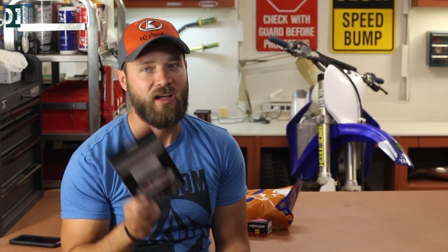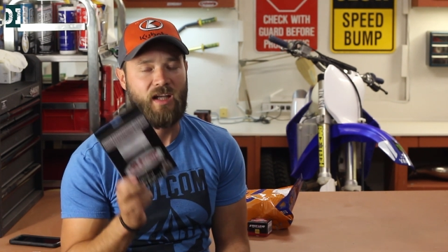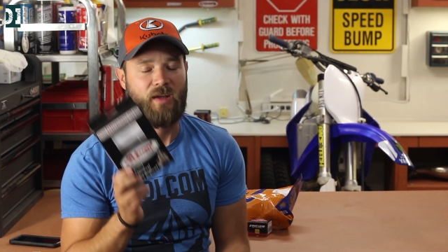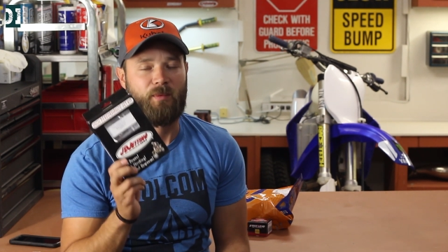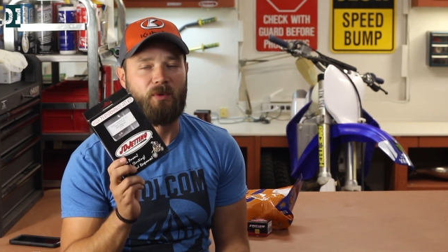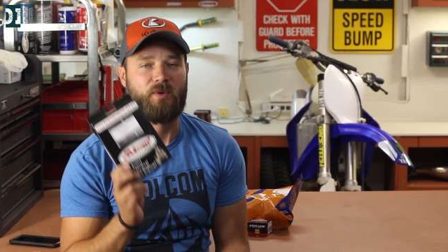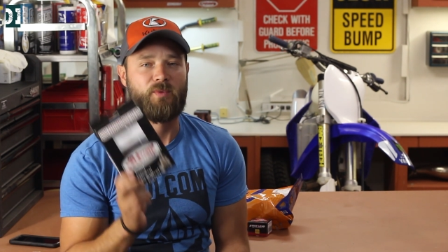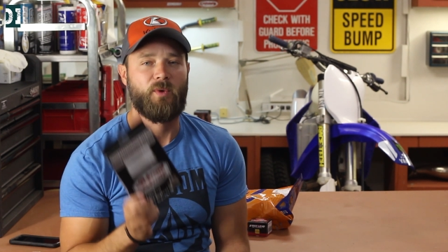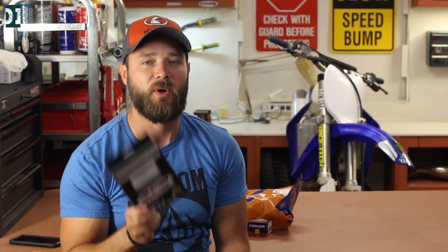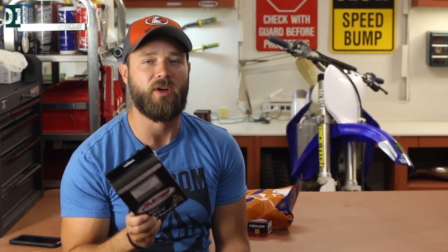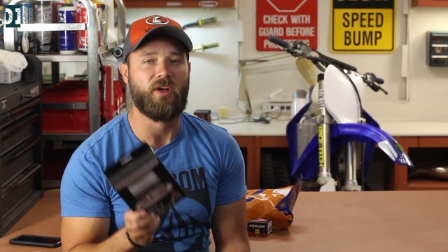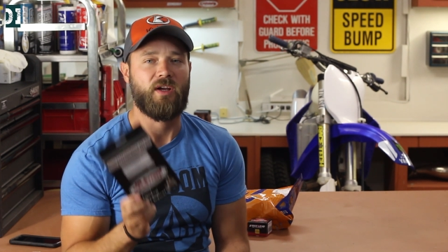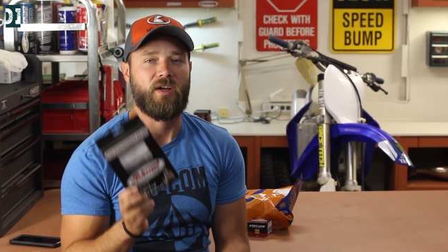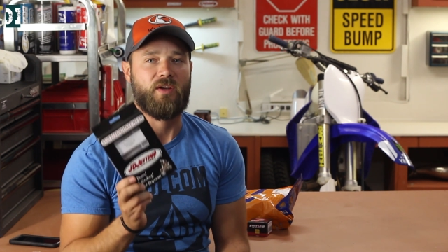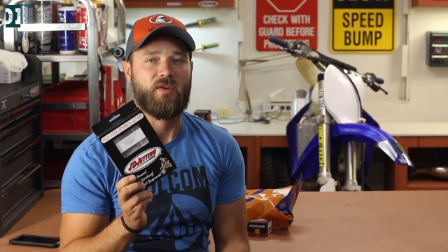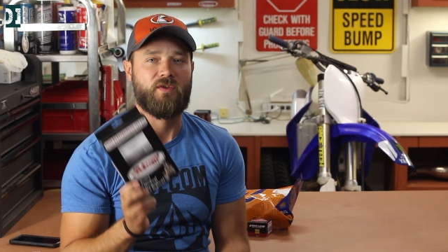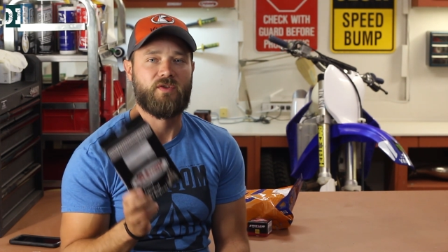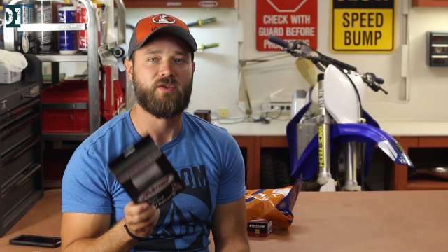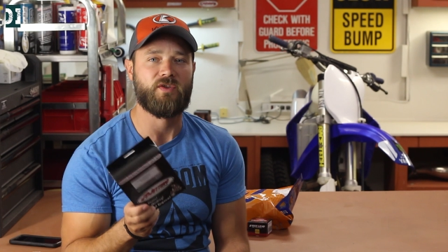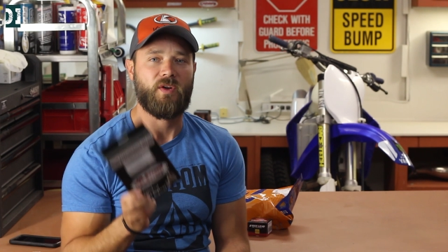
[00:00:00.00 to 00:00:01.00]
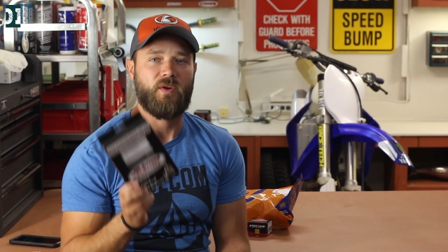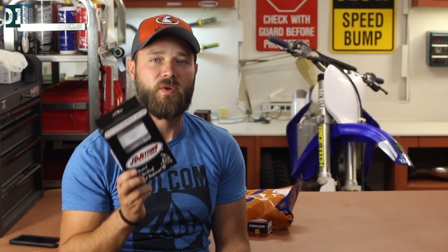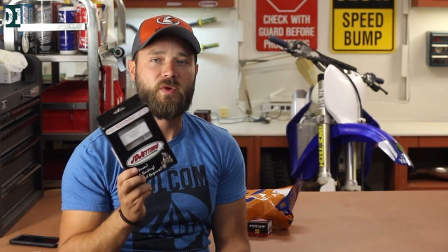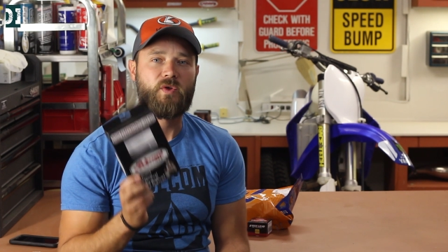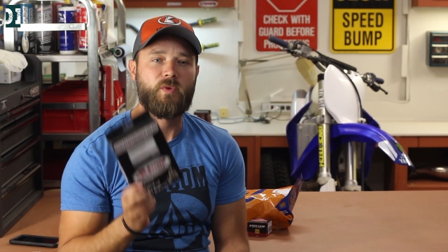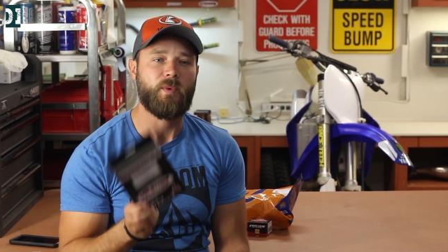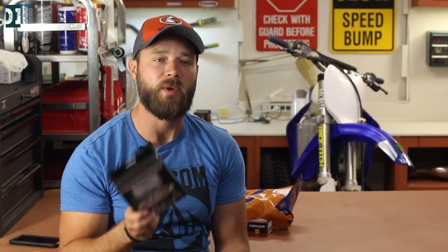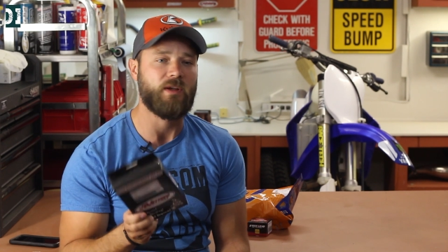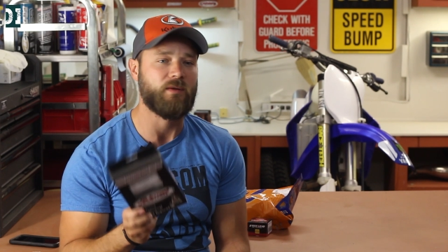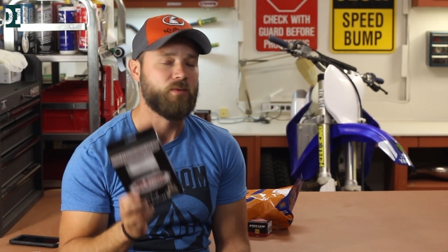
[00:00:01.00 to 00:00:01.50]
it was working so
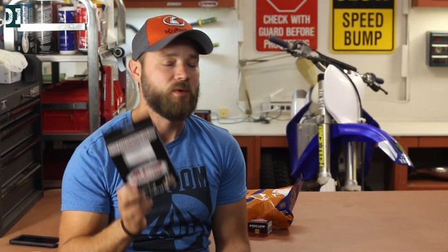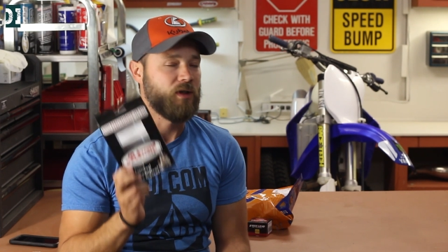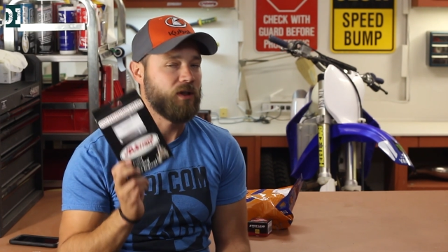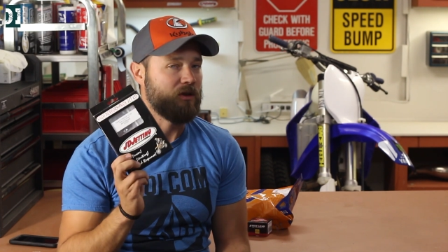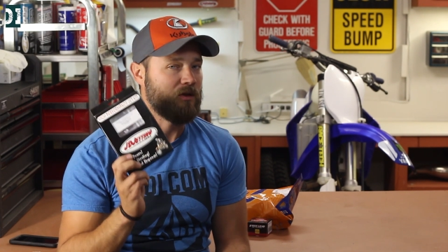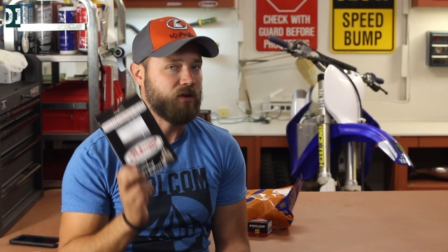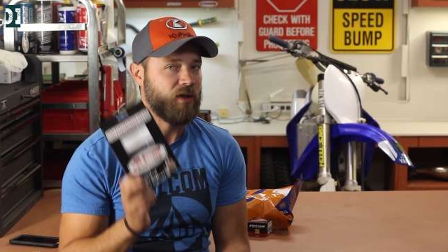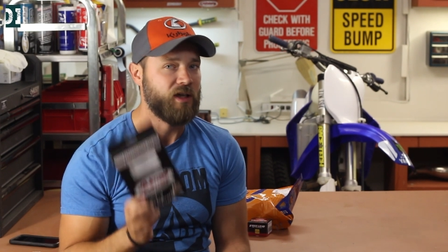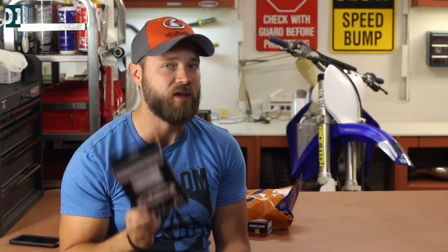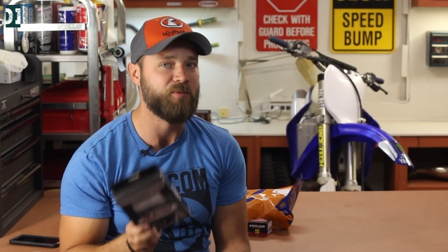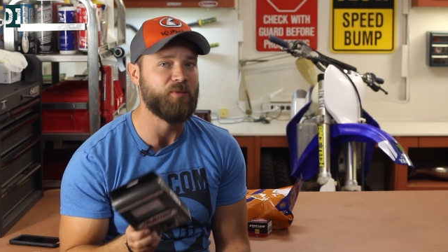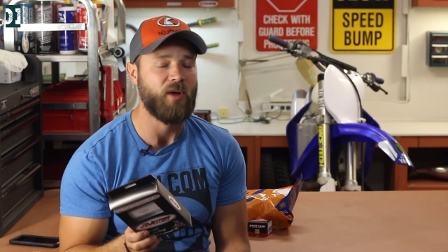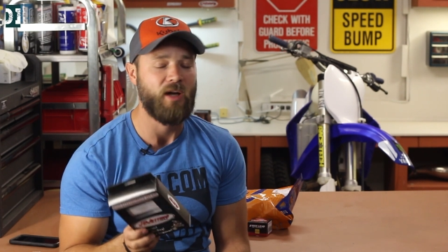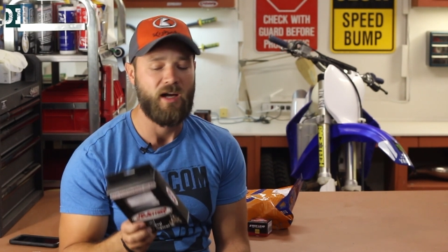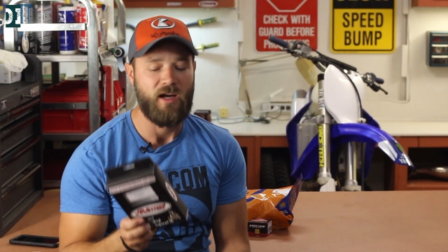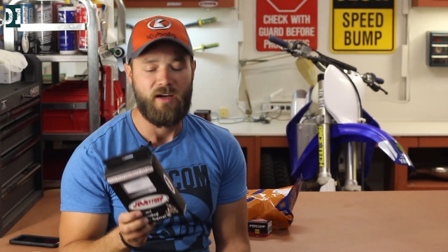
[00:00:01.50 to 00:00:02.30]
sweet, really crisp.